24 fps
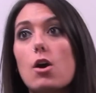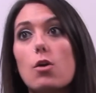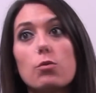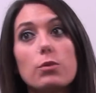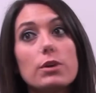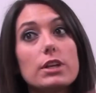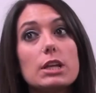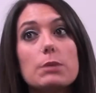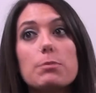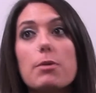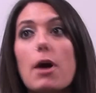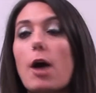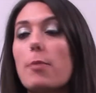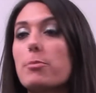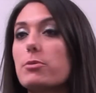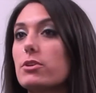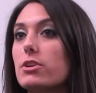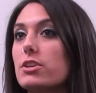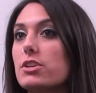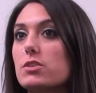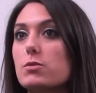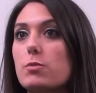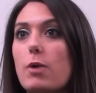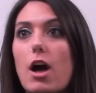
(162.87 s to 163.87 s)
Really
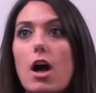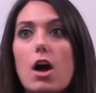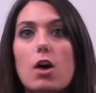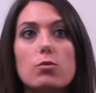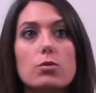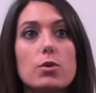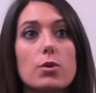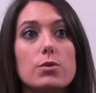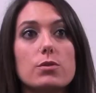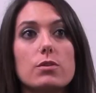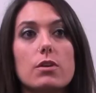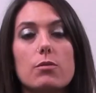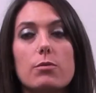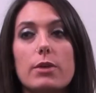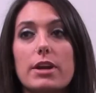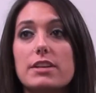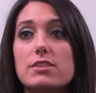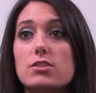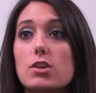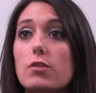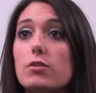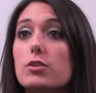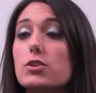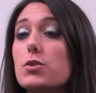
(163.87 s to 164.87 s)
popular as well,
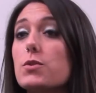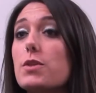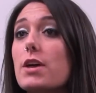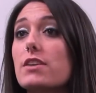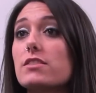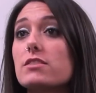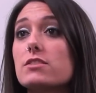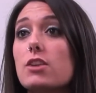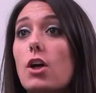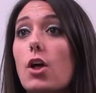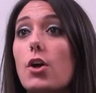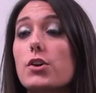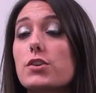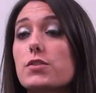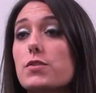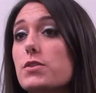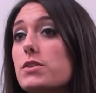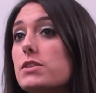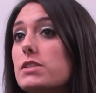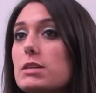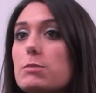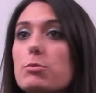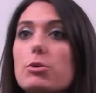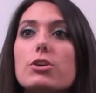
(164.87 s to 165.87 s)
raised over $2,000 for
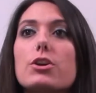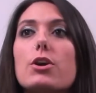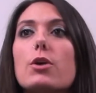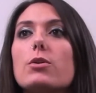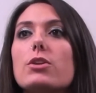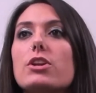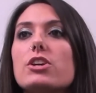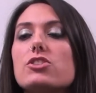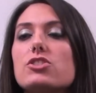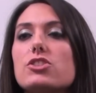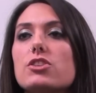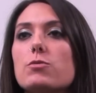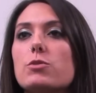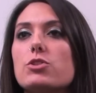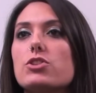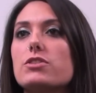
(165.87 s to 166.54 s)
the Zebra Coalition,